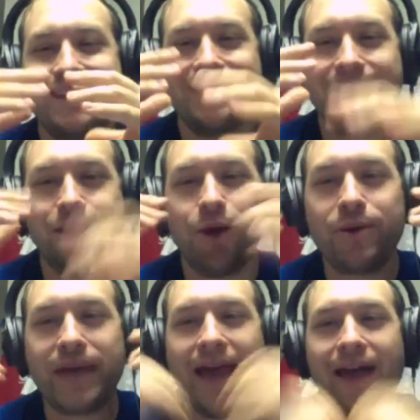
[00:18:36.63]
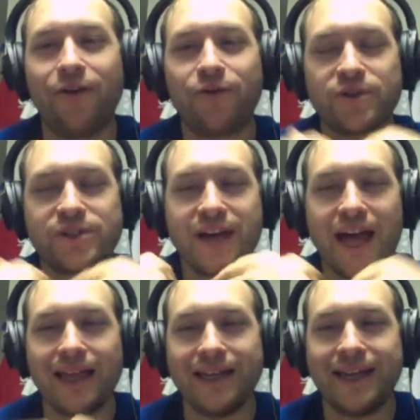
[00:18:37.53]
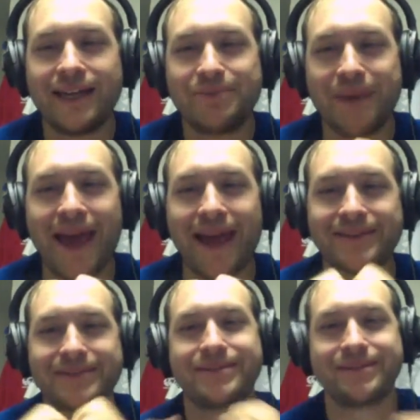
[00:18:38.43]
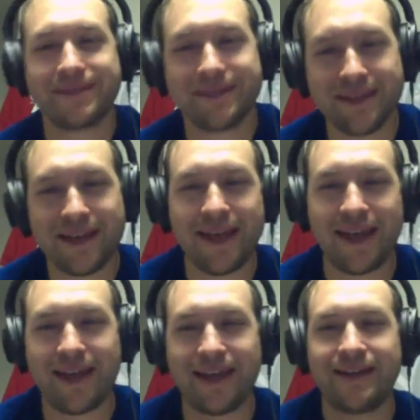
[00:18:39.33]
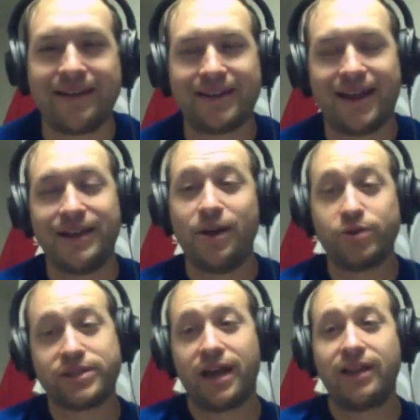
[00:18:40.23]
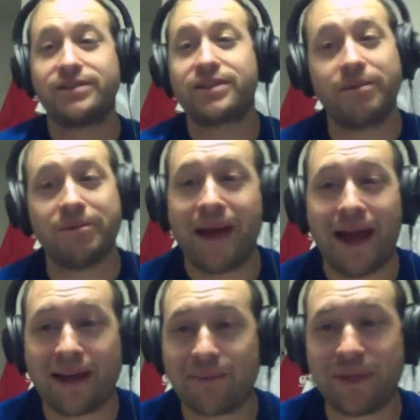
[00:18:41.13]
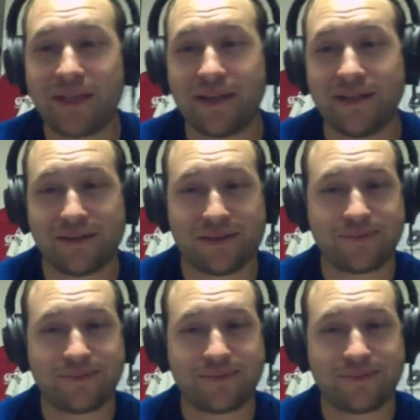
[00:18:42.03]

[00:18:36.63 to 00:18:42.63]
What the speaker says: locale for Scotland expats. And I know Scotland's coming back because,